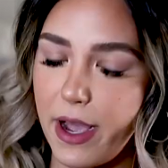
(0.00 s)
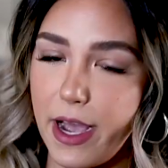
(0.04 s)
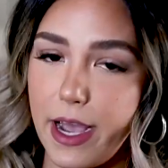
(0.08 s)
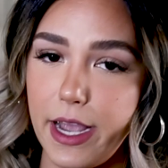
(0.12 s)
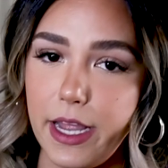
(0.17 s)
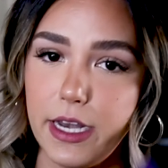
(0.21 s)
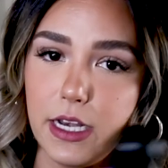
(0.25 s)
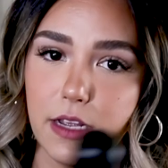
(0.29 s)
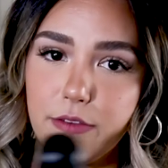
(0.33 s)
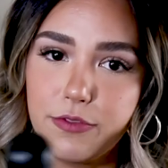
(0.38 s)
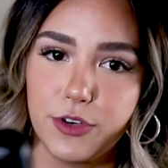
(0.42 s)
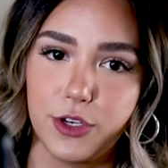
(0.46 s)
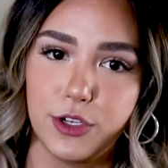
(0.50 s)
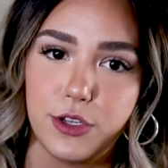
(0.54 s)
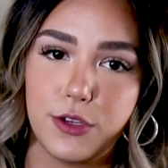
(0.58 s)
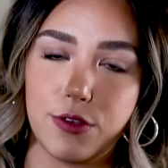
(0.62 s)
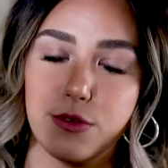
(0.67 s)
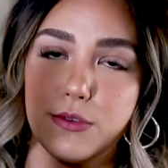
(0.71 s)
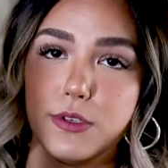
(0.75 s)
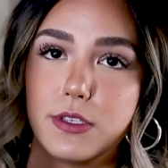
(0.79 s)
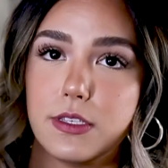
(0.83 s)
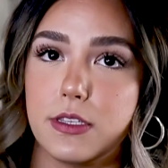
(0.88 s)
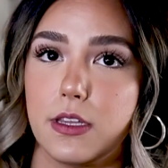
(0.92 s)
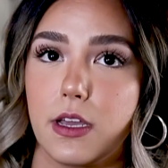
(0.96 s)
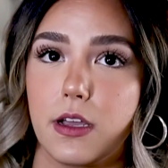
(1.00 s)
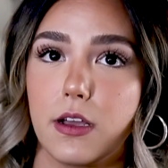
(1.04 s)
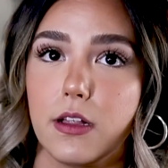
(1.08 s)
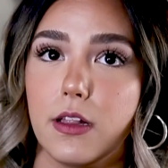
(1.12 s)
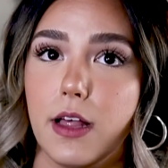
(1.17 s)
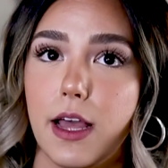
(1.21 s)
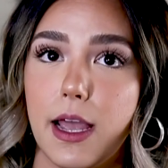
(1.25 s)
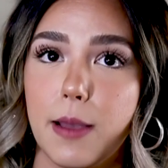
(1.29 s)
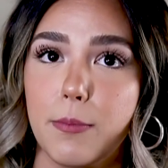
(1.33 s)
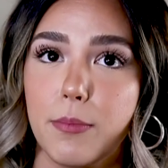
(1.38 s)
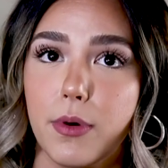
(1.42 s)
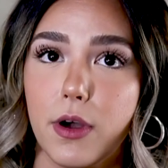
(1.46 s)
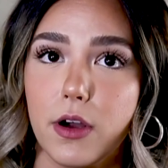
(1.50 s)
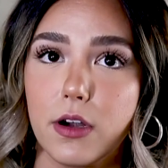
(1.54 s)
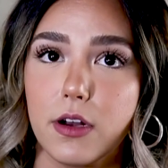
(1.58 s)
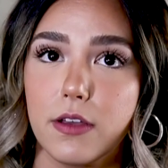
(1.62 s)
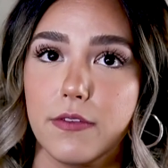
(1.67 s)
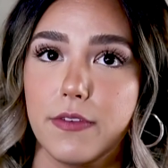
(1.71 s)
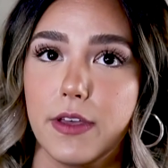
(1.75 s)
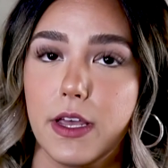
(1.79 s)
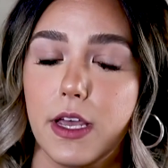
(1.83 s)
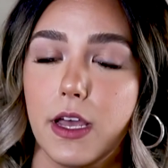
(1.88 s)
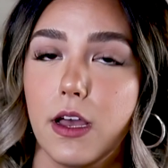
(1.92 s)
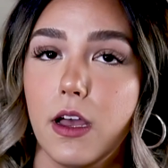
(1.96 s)
I never use the clamp part
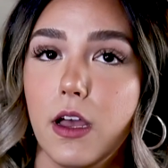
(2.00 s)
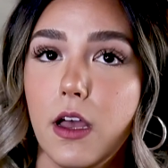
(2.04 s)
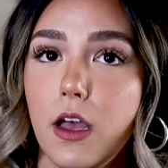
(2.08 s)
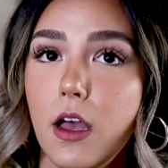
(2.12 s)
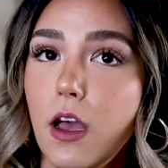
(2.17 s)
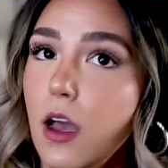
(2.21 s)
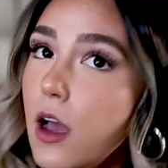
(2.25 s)
of it.